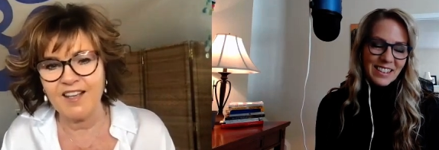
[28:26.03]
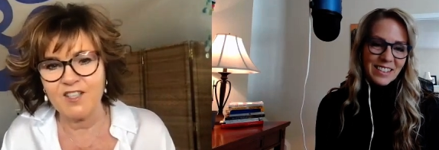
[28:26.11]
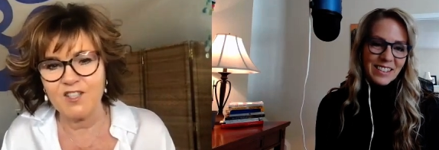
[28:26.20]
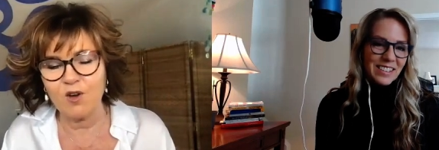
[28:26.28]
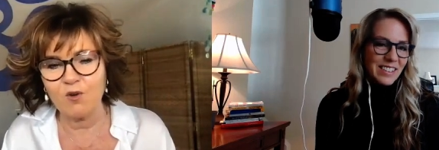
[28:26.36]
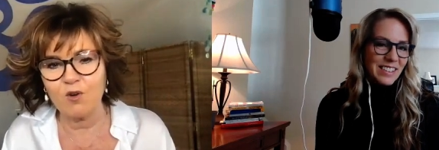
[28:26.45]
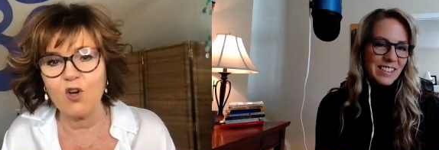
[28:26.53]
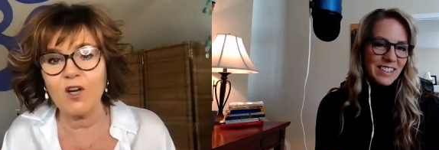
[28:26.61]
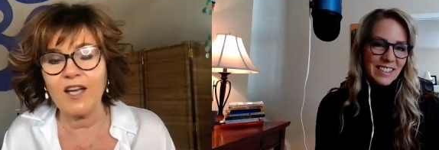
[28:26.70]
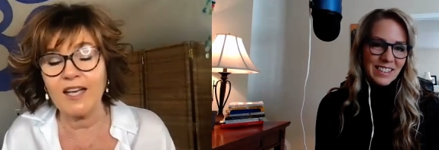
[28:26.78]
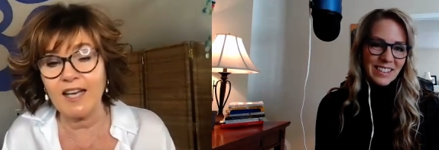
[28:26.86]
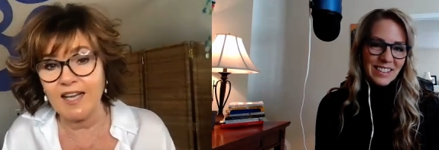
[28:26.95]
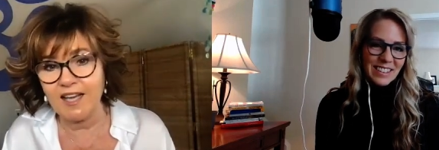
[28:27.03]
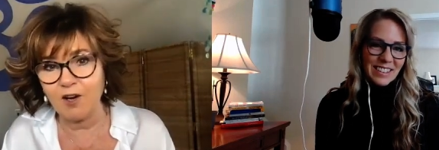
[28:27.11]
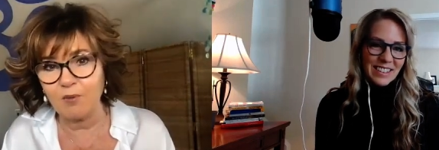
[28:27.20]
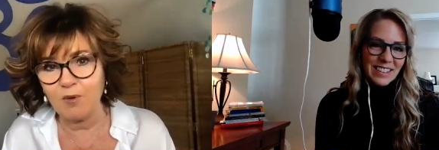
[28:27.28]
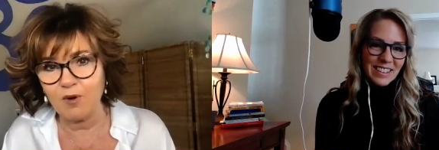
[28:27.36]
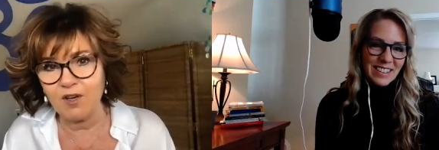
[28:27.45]
Speaker 1: So, Cooking Lake
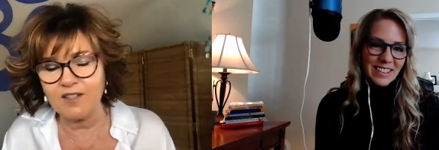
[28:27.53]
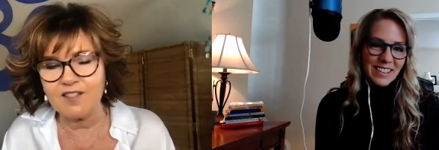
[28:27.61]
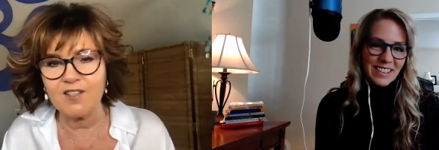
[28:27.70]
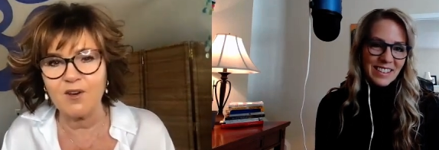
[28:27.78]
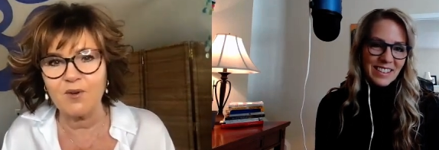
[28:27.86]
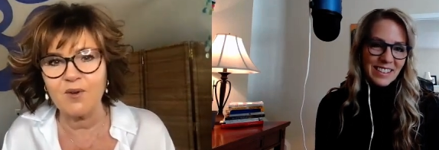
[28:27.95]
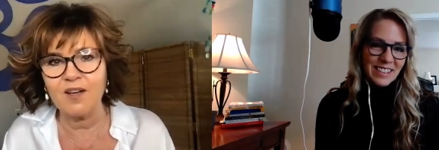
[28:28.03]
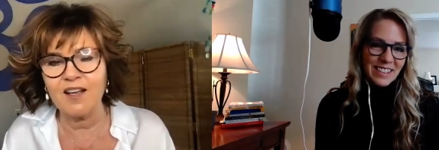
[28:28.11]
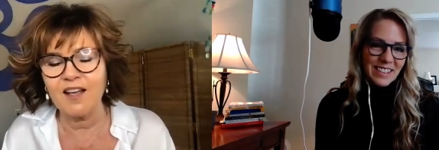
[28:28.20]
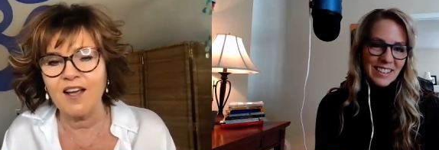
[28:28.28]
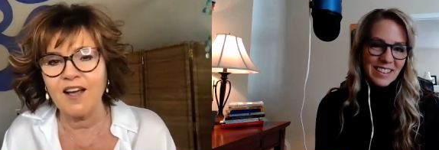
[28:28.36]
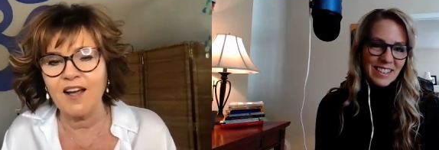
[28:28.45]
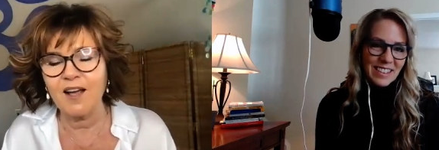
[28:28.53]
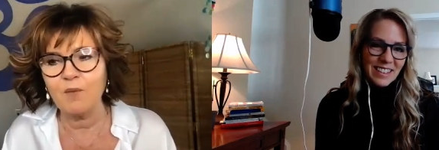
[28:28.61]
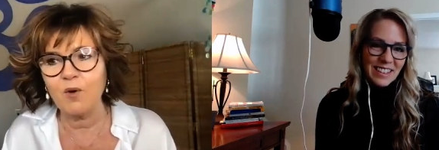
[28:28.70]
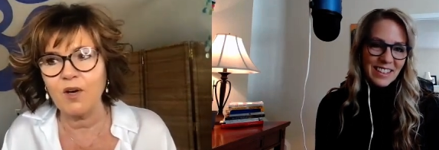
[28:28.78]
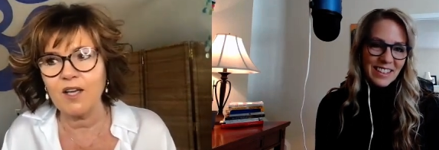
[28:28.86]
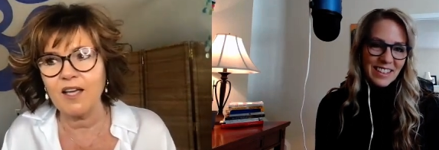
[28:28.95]
Airport. So, I'm
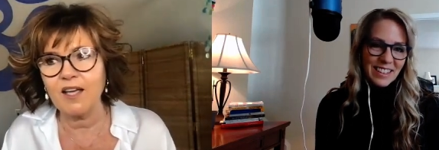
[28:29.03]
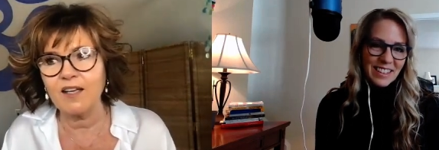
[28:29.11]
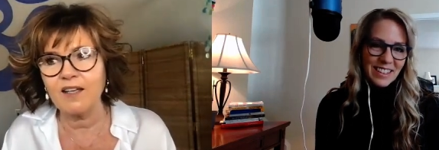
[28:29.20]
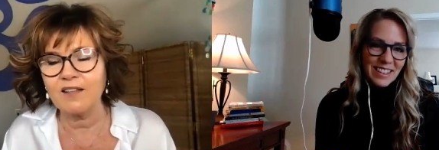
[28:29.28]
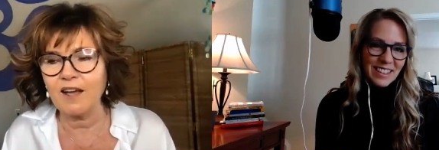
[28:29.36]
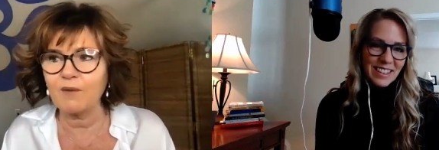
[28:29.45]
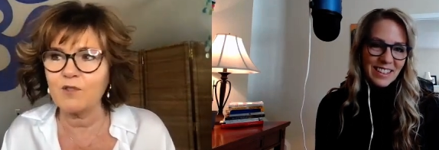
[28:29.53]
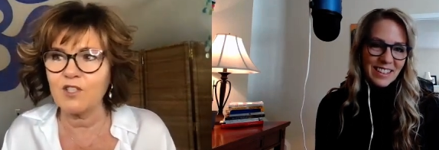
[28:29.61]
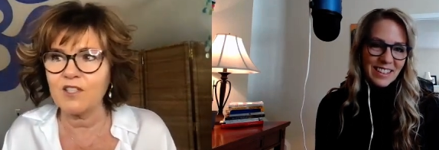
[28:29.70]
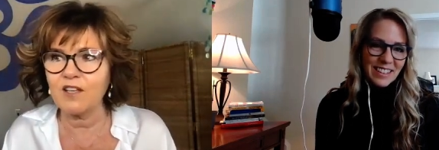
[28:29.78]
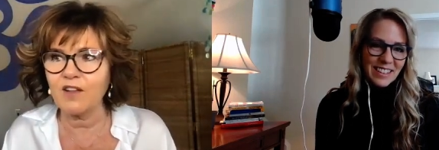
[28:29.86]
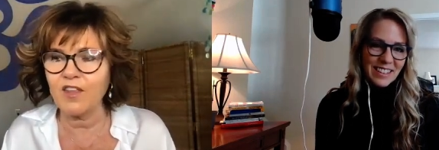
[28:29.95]
working, I was just at